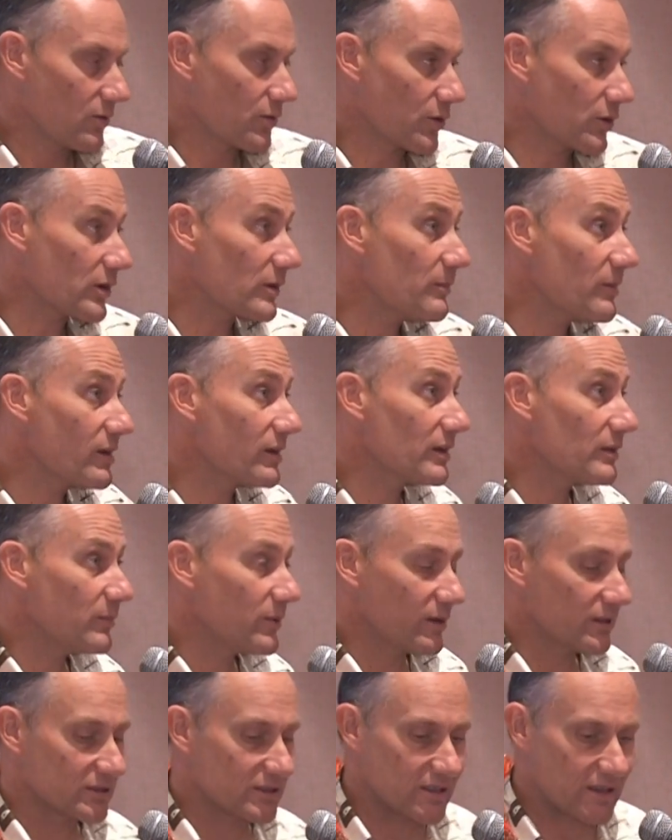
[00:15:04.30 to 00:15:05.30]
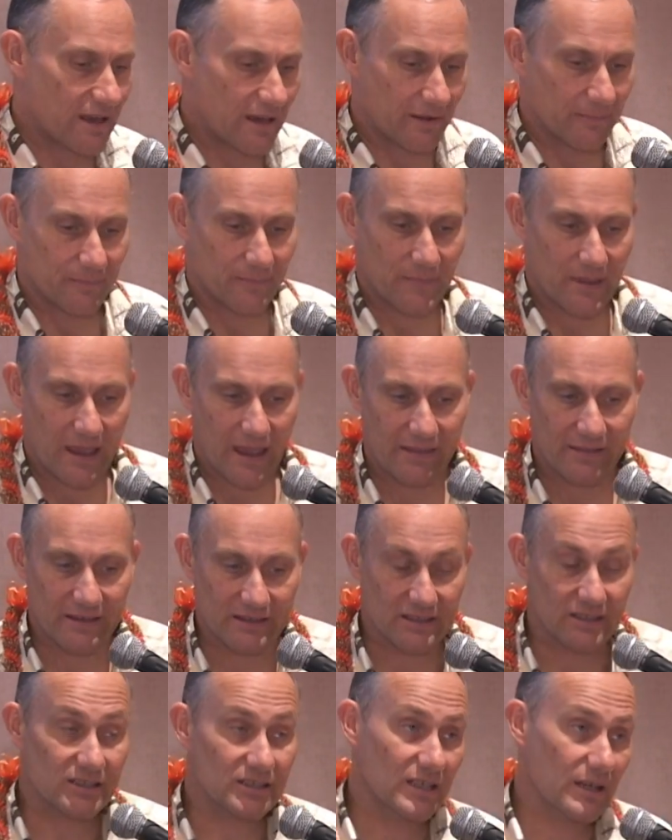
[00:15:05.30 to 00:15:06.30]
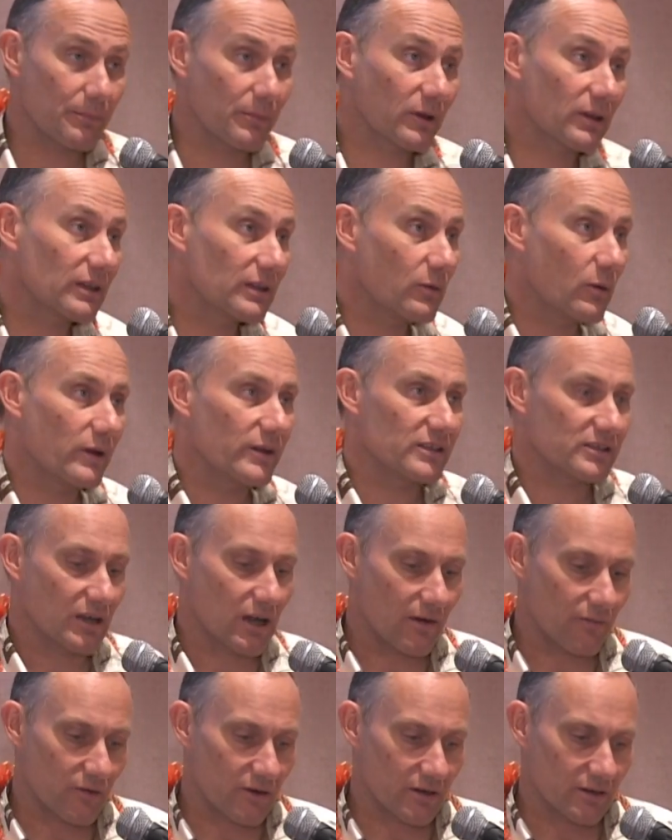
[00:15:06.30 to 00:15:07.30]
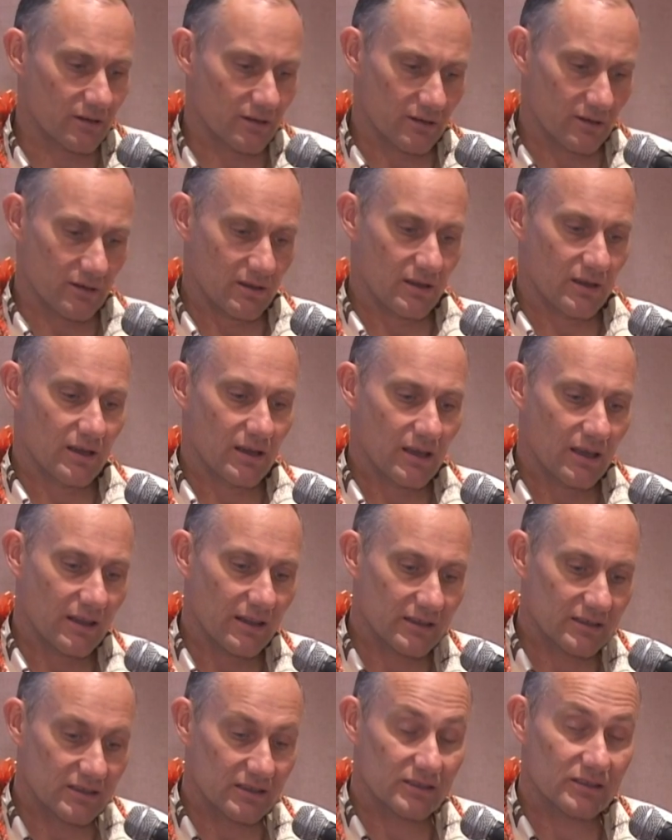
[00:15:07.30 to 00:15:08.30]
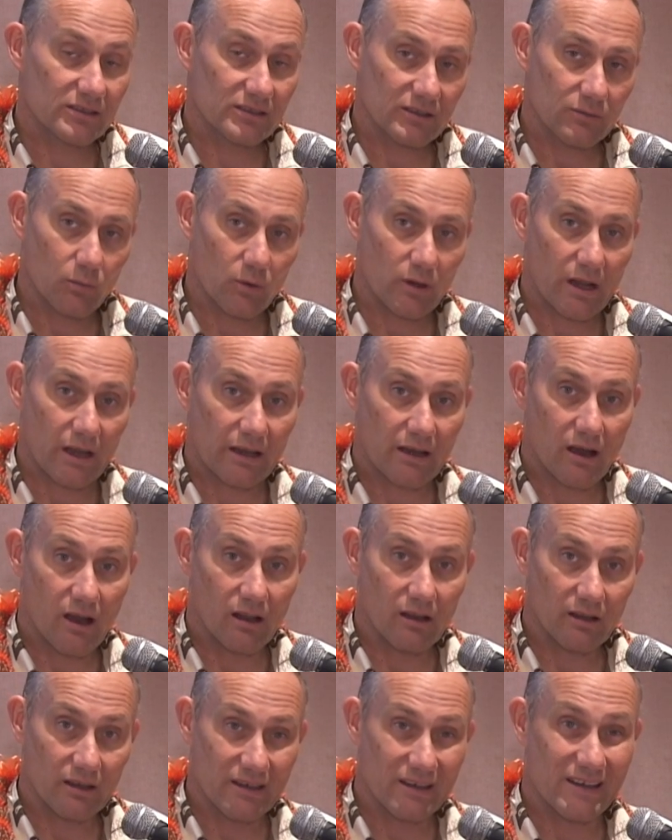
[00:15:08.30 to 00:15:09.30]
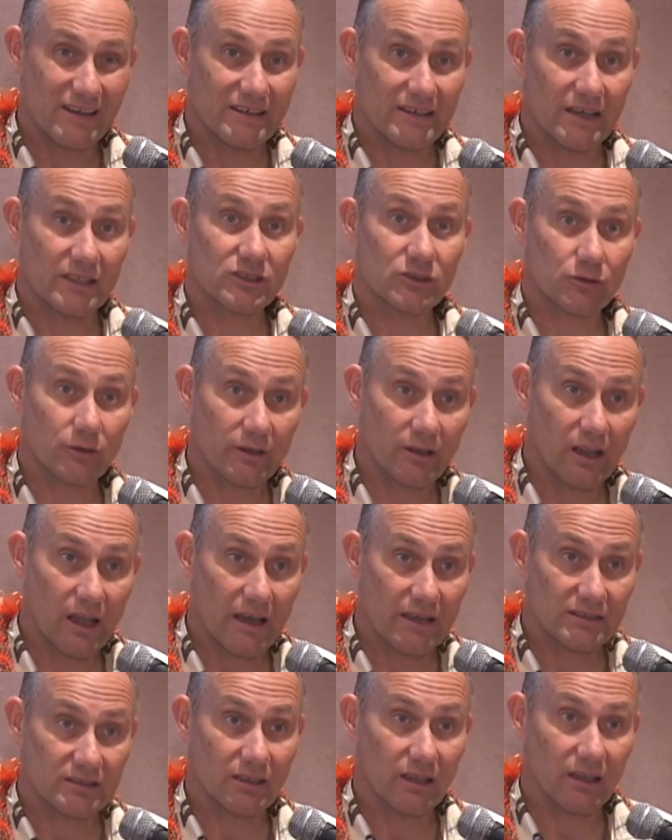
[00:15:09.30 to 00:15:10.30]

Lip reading: 30 million meals a day, and this is typically what is offered. This is what I call an industrialized